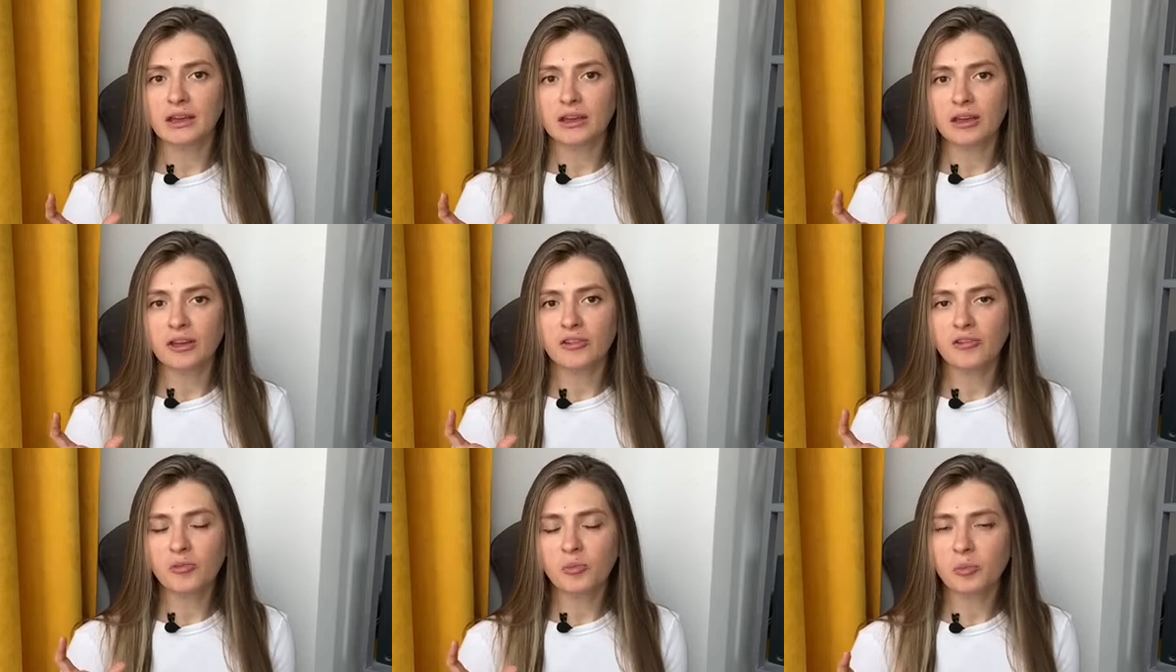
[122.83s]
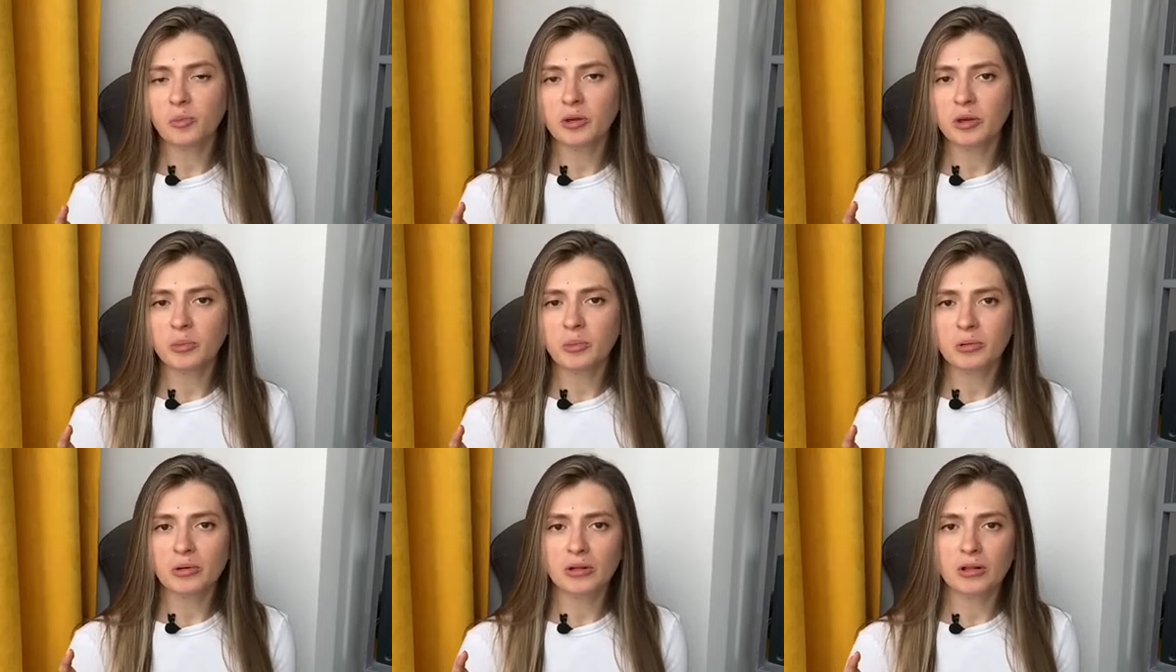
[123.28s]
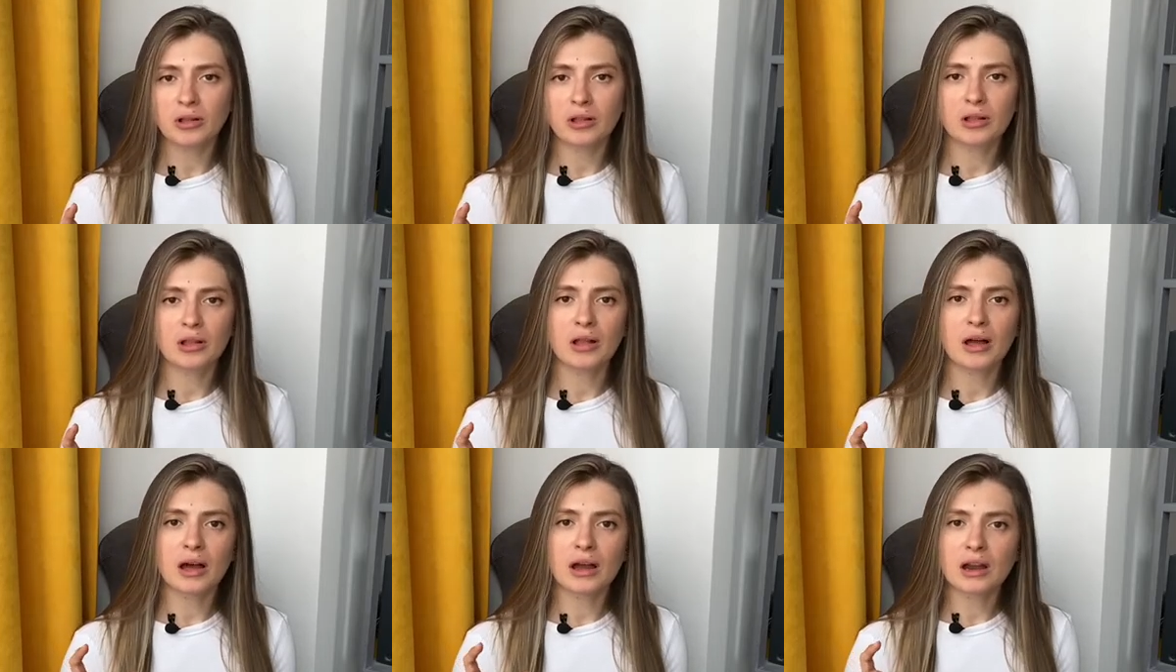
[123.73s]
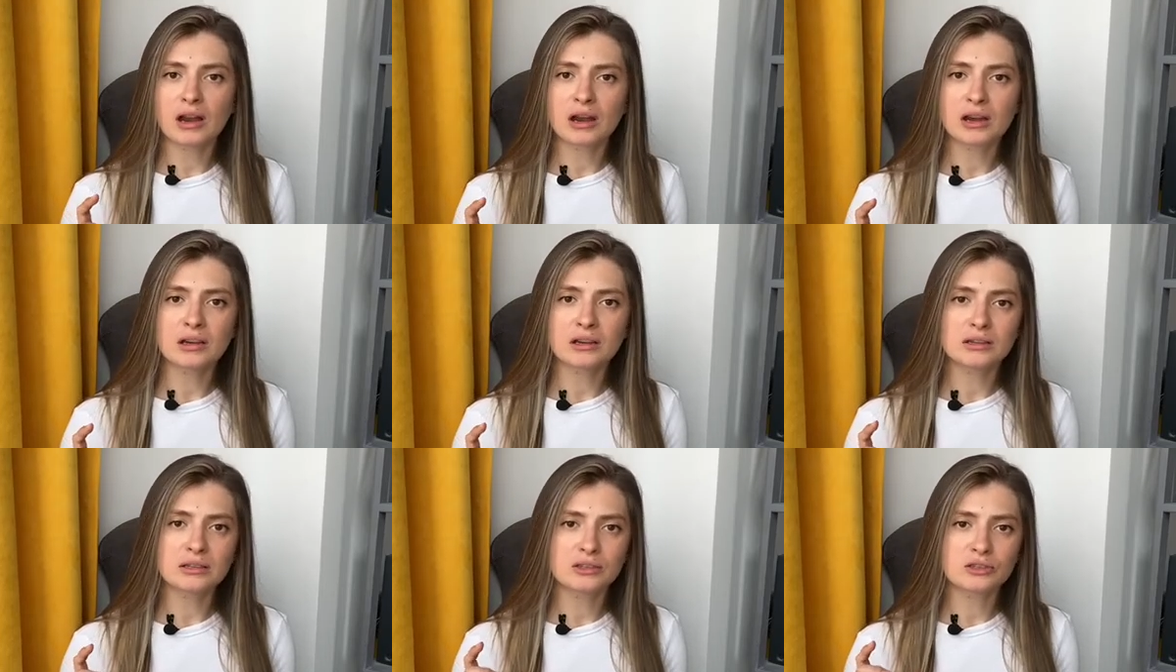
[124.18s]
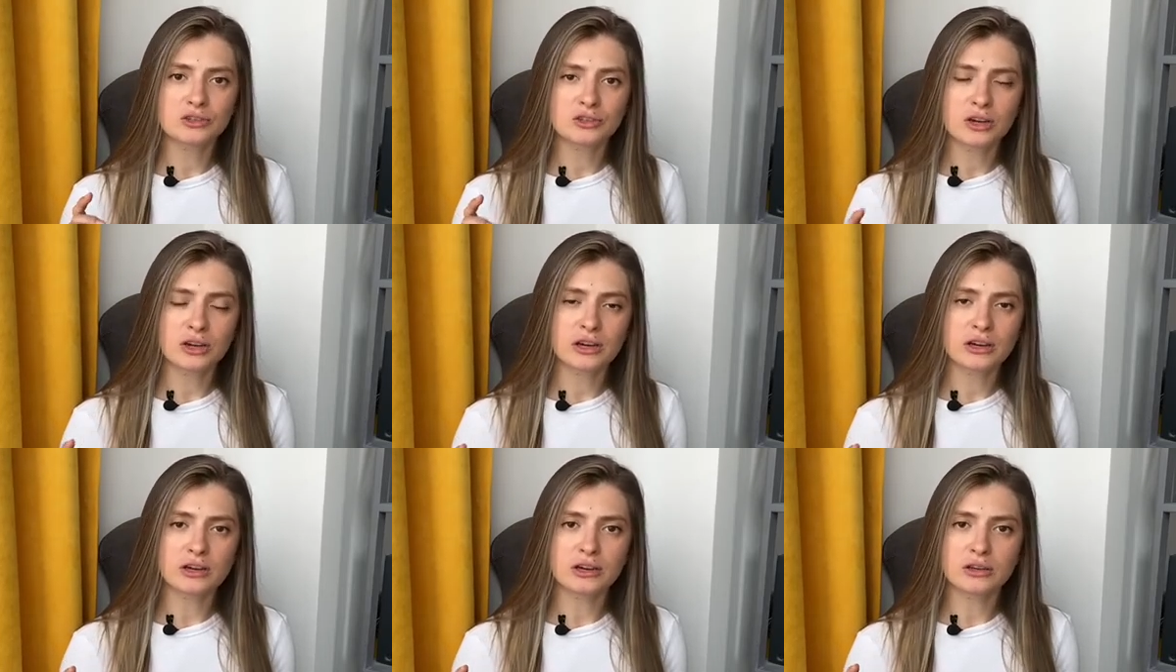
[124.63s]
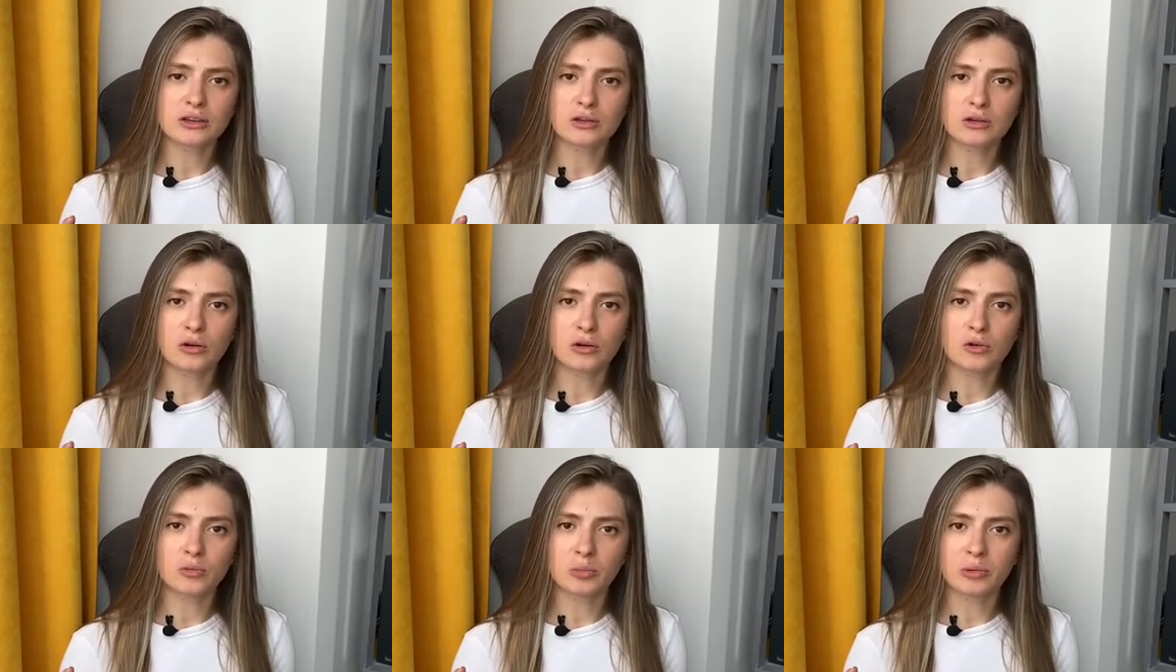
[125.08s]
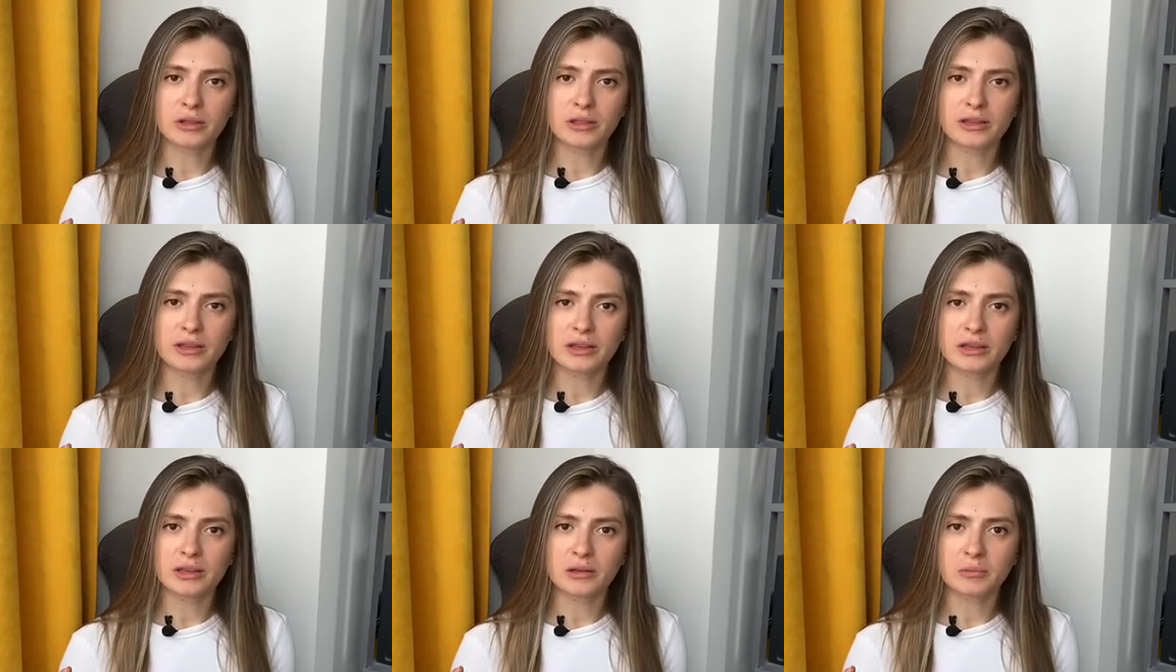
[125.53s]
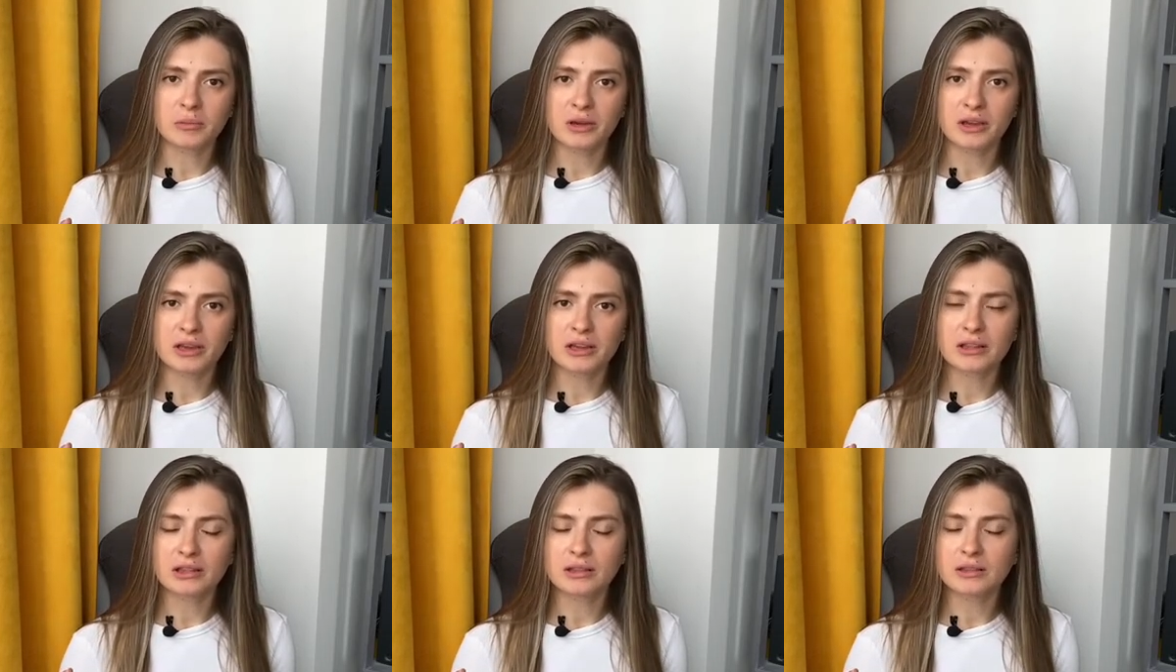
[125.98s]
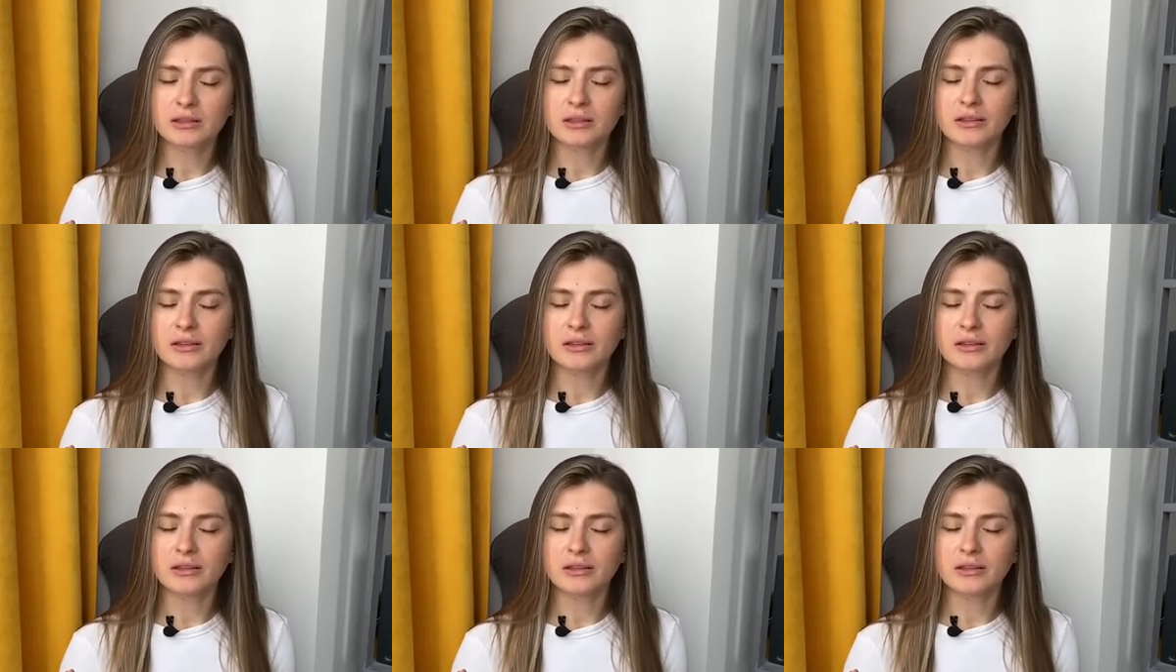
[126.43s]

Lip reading: if people aren't triggered to open the email,